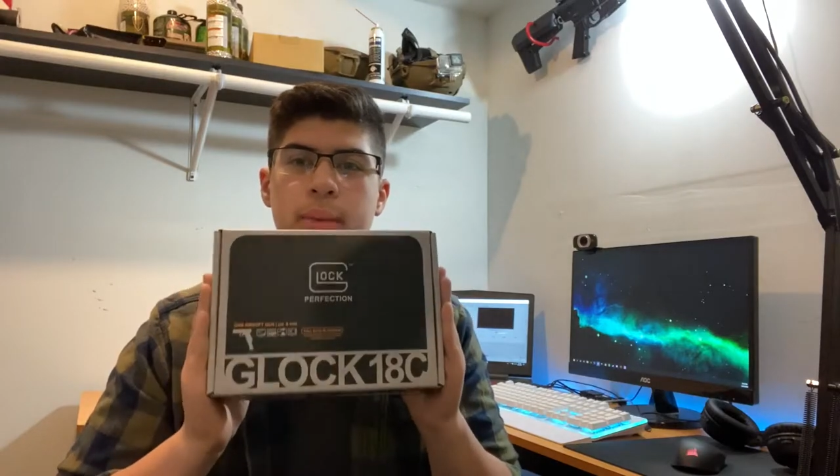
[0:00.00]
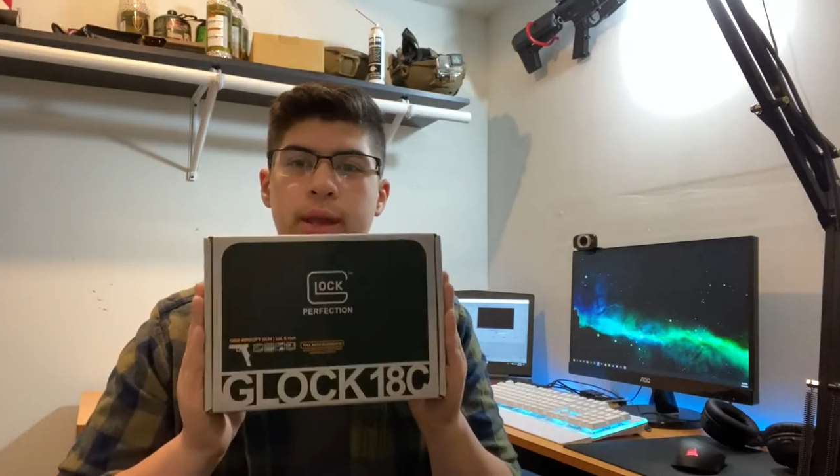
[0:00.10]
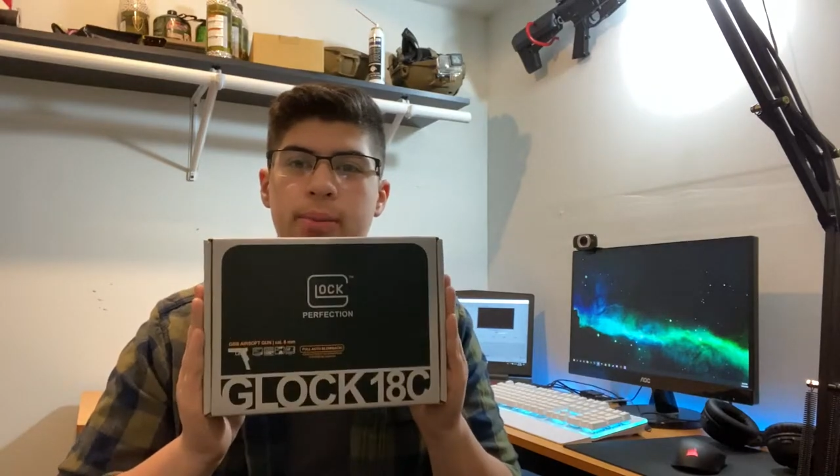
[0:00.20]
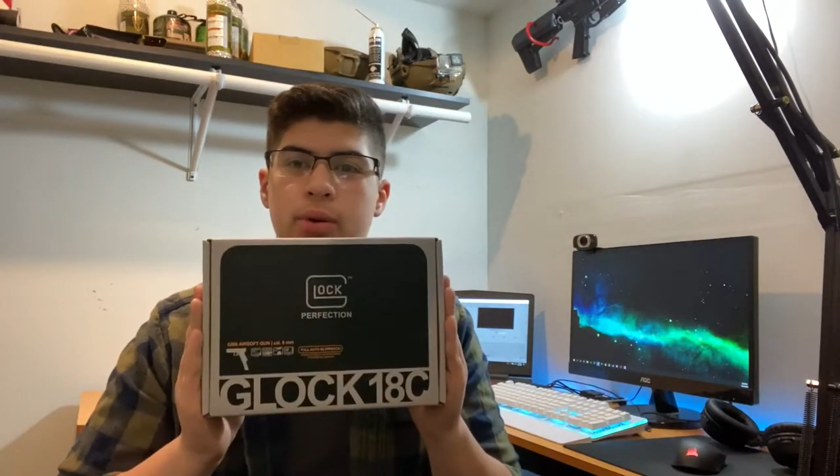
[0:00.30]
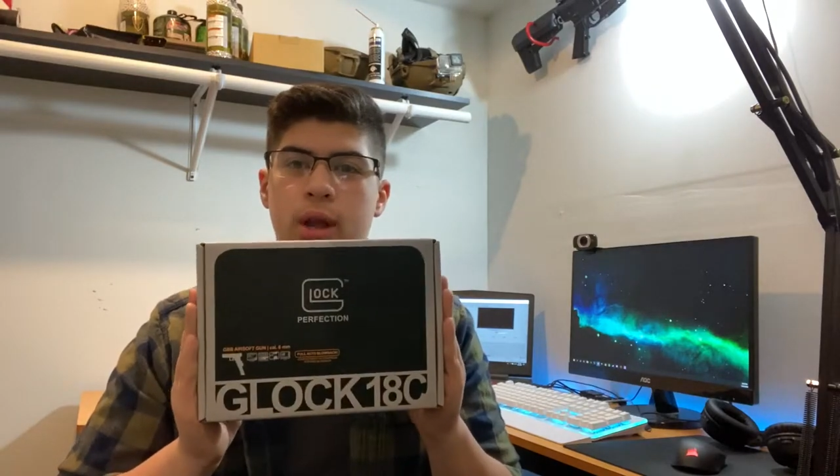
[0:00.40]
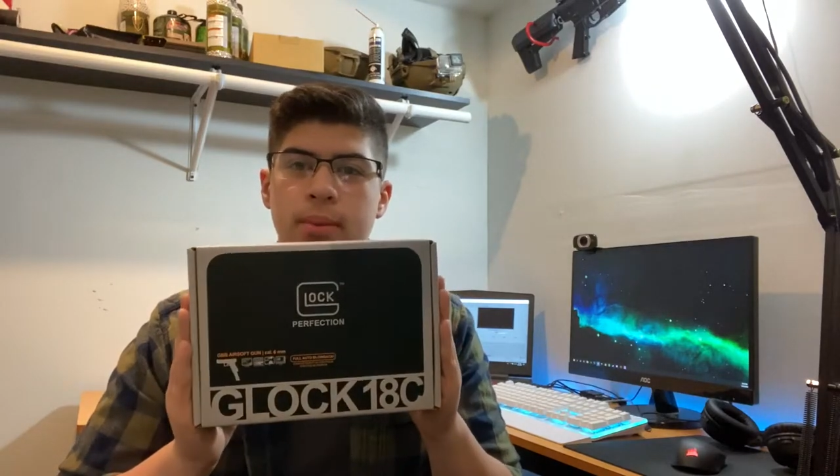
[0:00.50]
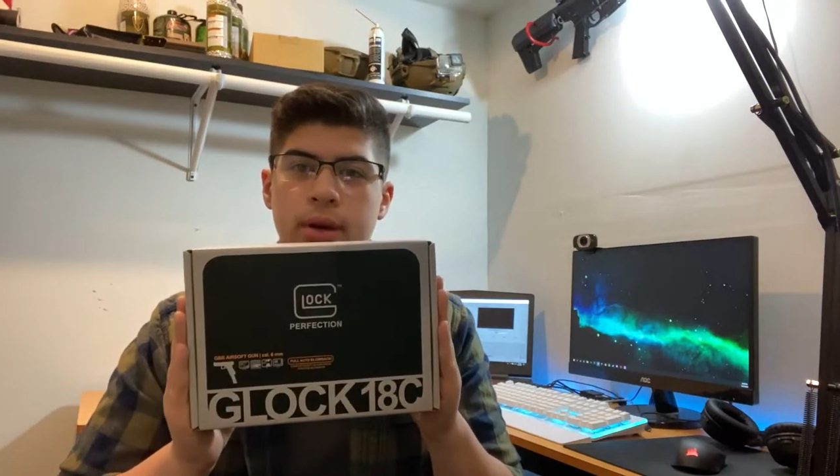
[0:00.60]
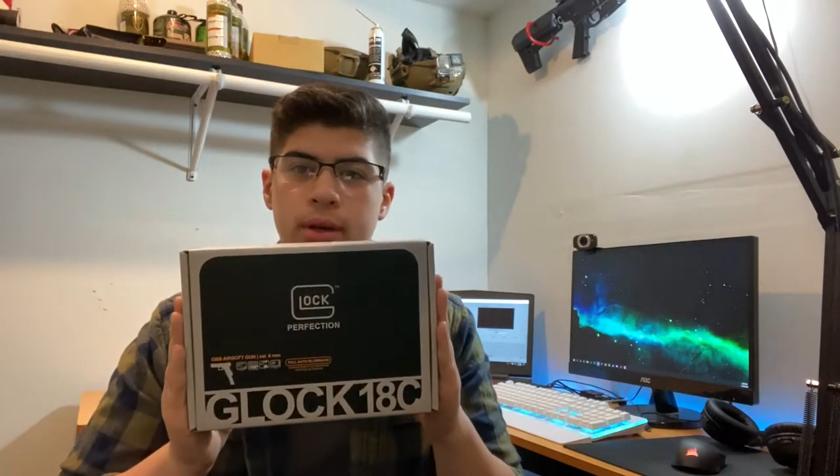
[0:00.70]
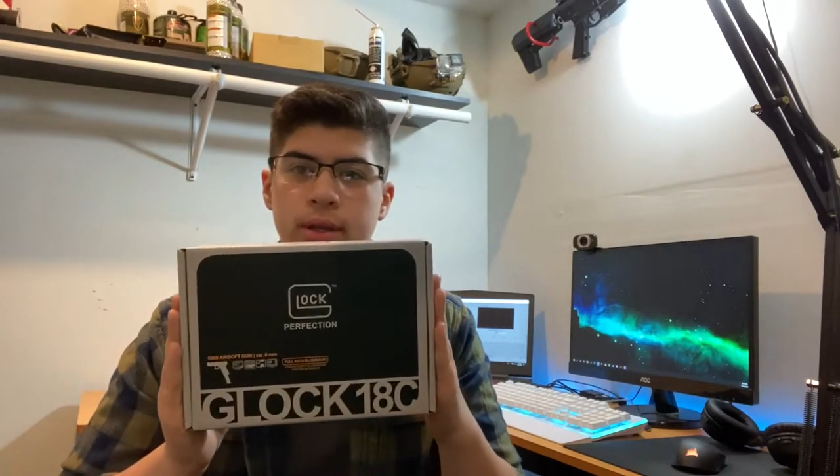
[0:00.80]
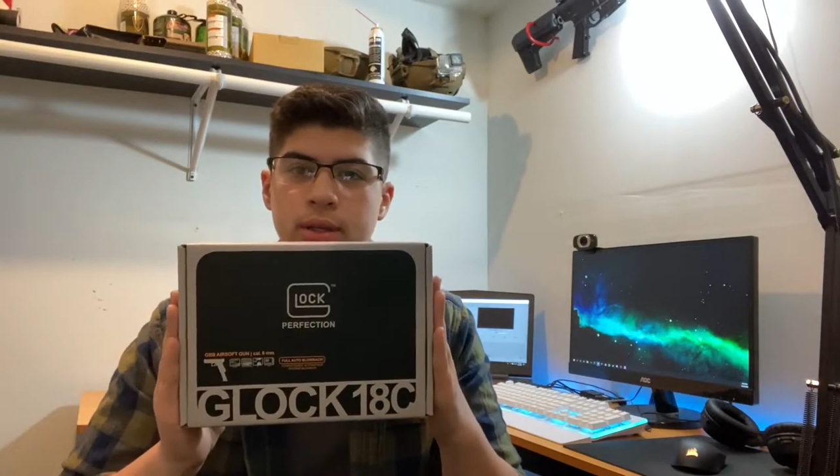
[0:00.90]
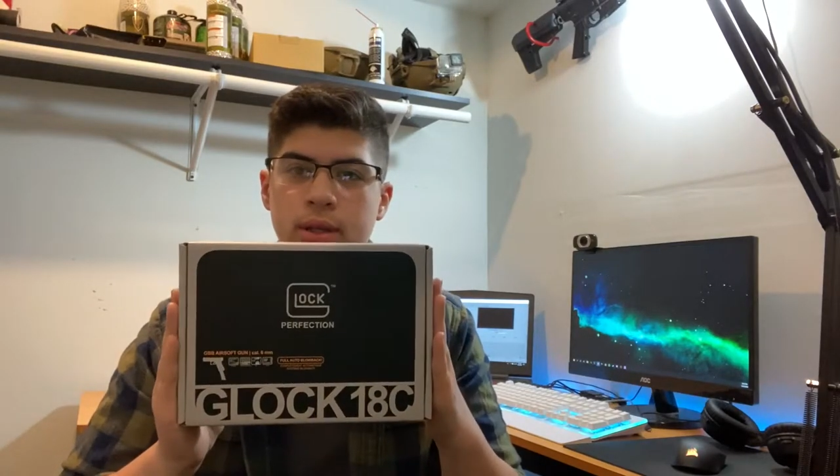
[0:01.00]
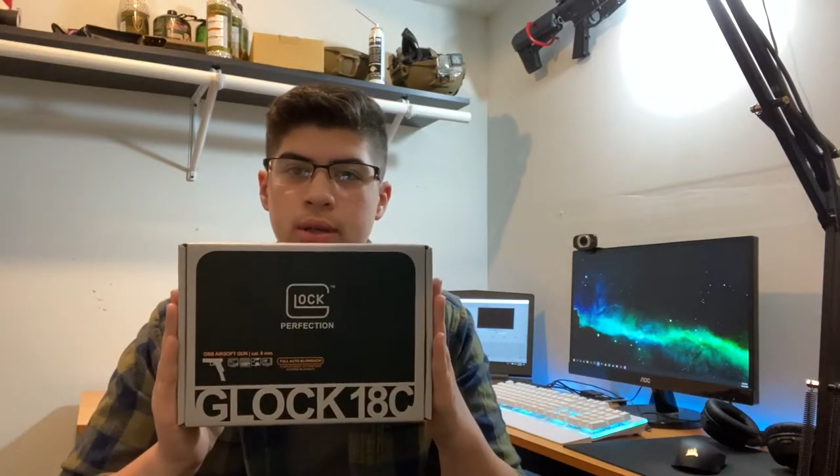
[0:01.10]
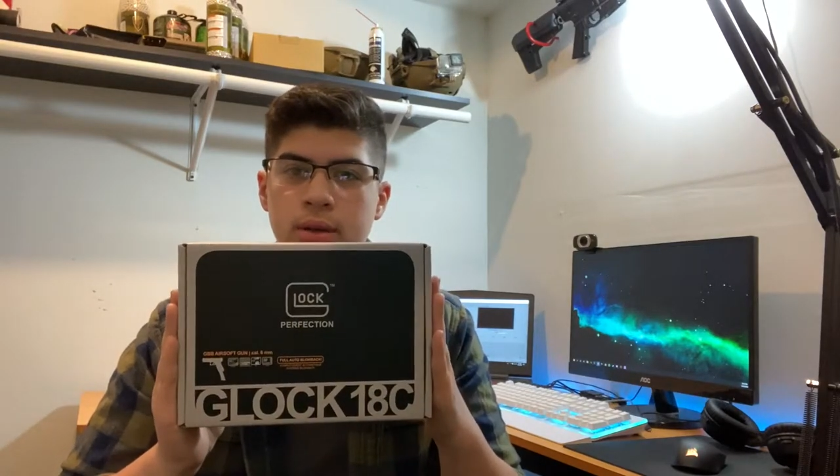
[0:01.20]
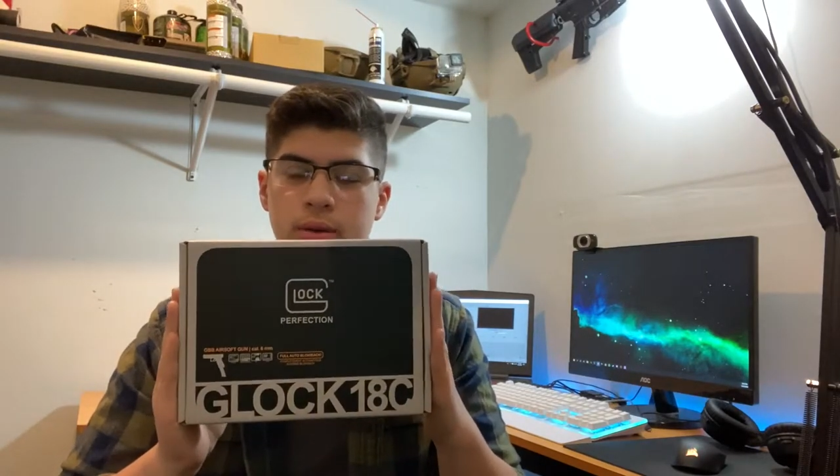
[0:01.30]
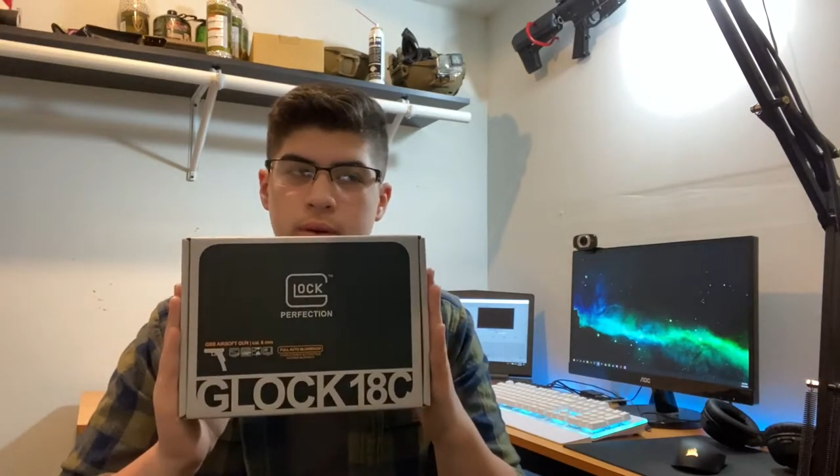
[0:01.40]
main primaries
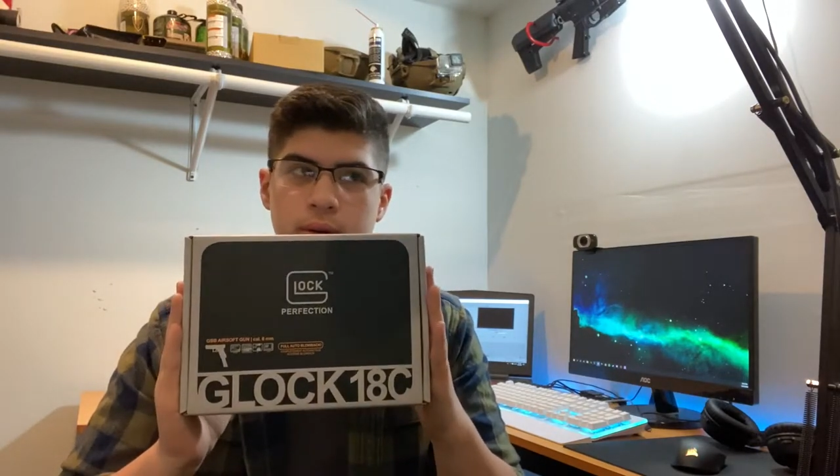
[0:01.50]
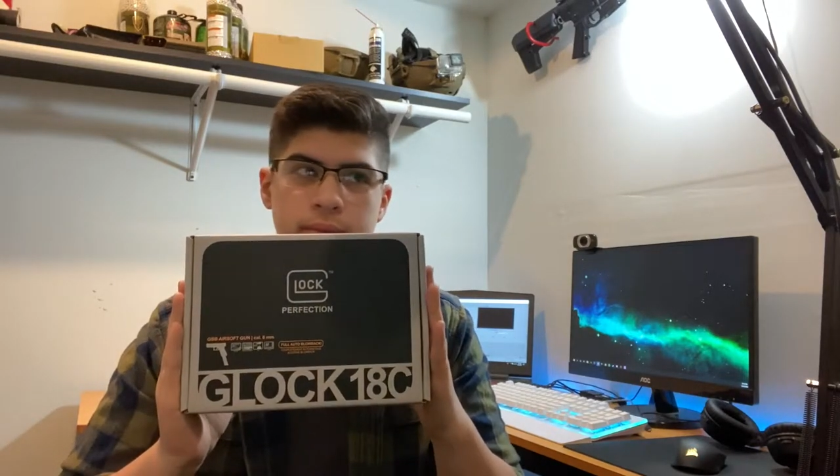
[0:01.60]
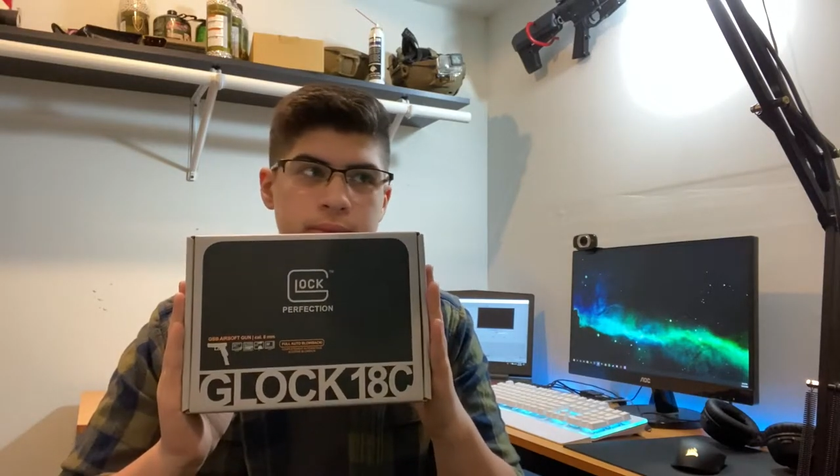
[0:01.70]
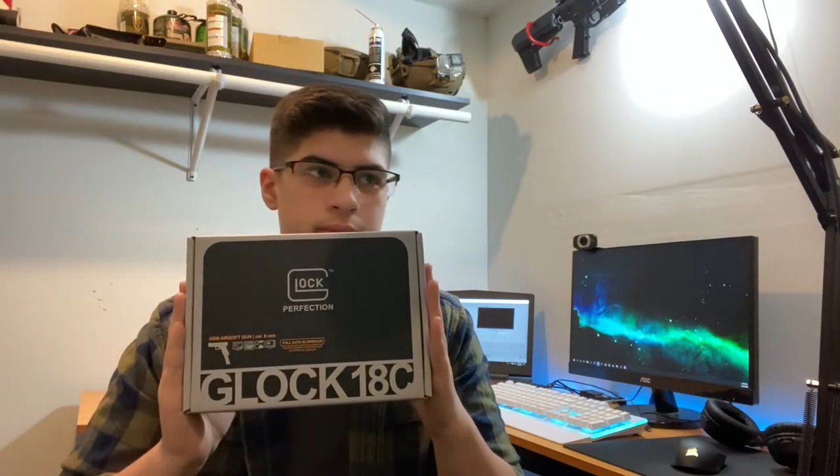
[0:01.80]
or